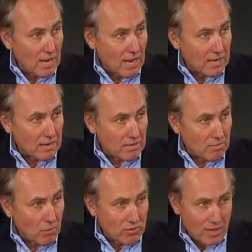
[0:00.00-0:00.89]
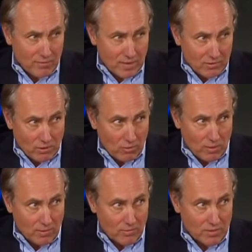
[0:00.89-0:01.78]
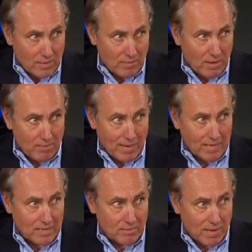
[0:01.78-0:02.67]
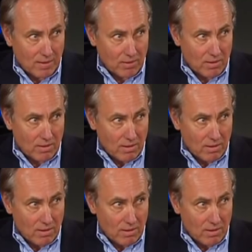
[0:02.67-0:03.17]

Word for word: and most Afghans don't want to see them come back into power,